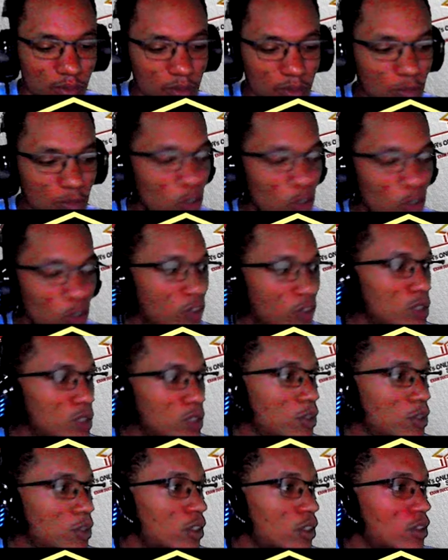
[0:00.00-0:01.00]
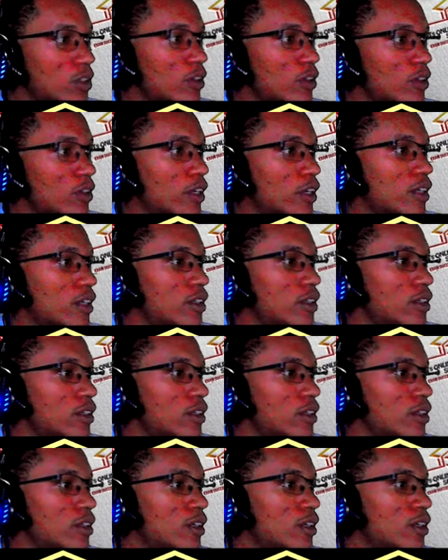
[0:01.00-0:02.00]
you have to speak correctly.
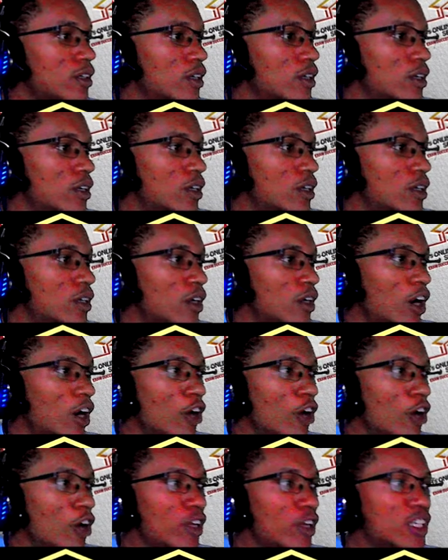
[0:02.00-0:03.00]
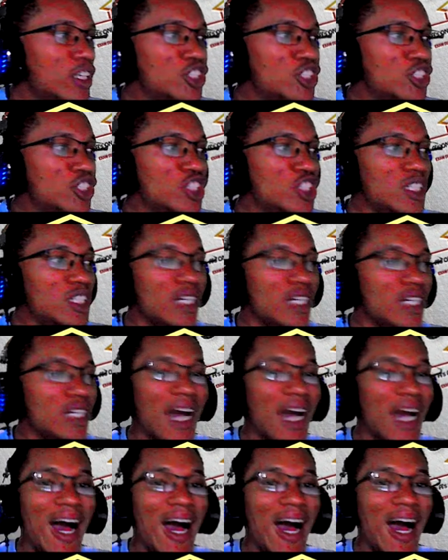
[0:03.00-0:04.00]

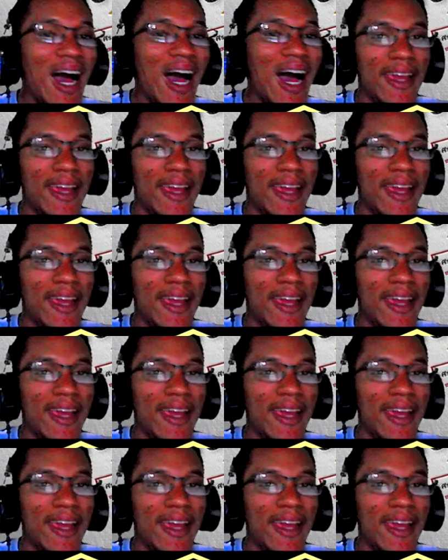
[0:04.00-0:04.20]
R-E-G-I-O-N.